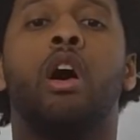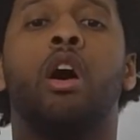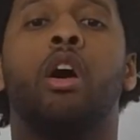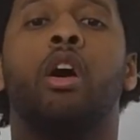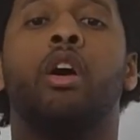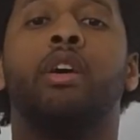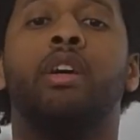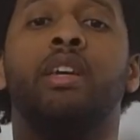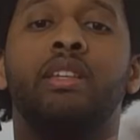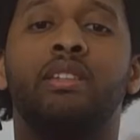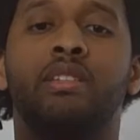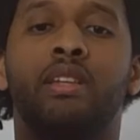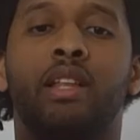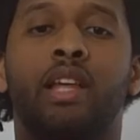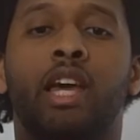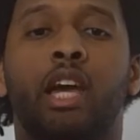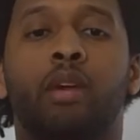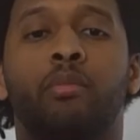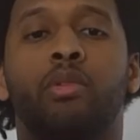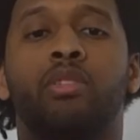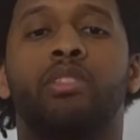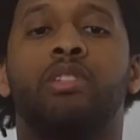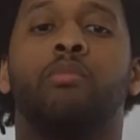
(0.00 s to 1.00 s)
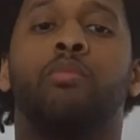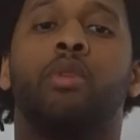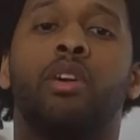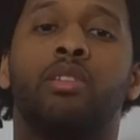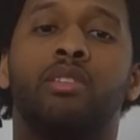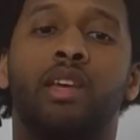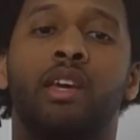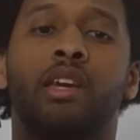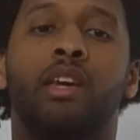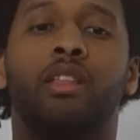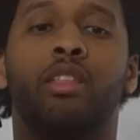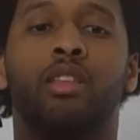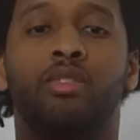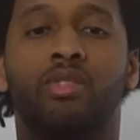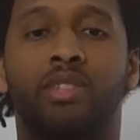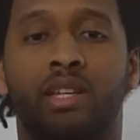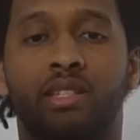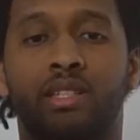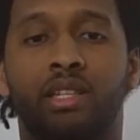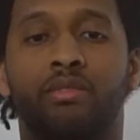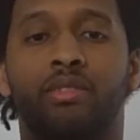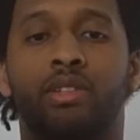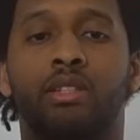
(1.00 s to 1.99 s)
are easily able to partake in those
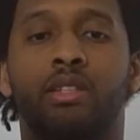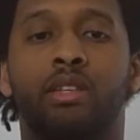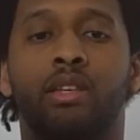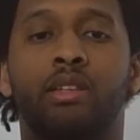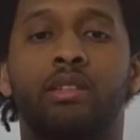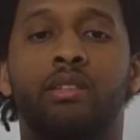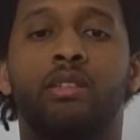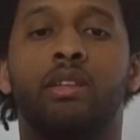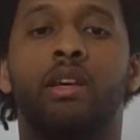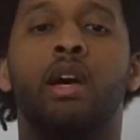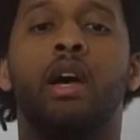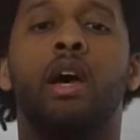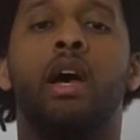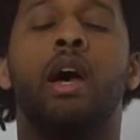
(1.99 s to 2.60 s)
activities.